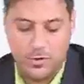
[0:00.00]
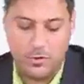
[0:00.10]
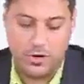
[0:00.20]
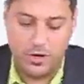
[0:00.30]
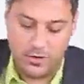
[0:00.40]

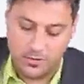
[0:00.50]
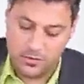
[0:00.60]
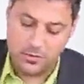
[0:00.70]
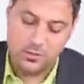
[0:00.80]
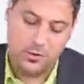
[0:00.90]
Ready.
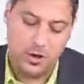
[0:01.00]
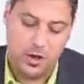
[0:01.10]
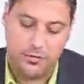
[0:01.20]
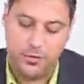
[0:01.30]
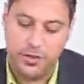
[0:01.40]
So I
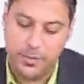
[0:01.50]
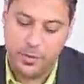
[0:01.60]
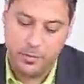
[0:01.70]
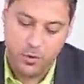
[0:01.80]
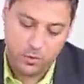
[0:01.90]
filled up
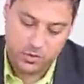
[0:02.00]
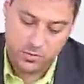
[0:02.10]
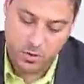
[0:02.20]
the board with my